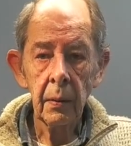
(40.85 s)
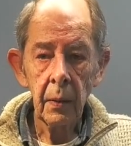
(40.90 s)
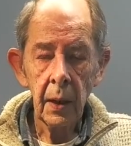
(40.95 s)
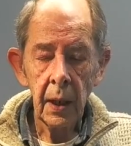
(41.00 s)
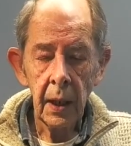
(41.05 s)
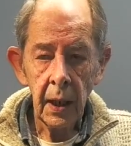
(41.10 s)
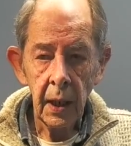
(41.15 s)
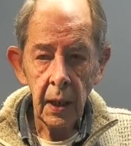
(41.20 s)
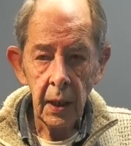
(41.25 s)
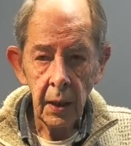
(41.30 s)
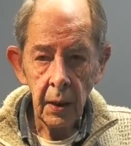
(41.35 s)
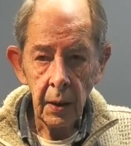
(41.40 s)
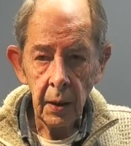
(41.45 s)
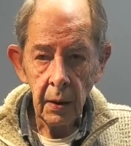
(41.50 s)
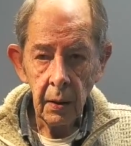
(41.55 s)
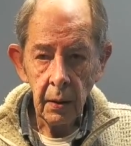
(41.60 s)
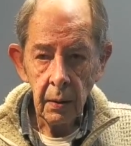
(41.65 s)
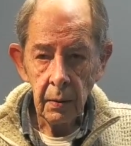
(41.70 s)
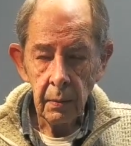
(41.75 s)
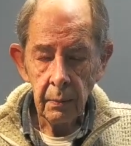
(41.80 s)
in
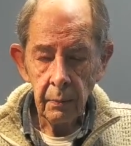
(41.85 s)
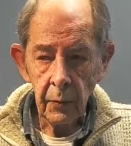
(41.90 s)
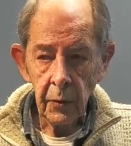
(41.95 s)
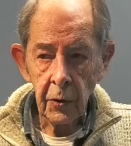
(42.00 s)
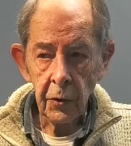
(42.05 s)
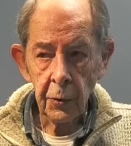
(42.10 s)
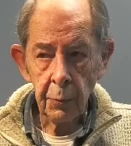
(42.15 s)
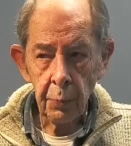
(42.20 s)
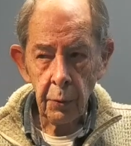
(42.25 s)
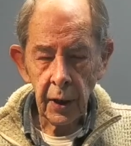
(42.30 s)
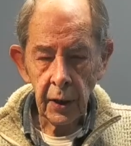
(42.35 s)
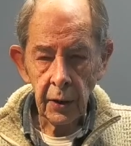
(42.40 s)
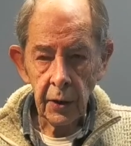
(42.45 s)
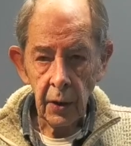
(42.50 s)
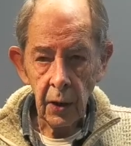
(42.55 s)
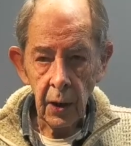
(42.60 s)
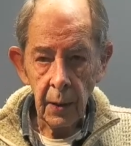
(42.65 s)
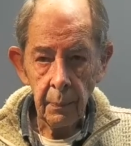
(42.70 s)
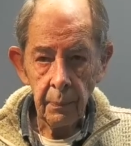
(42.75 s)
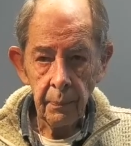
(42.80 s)
the
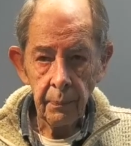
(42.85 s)
springtime.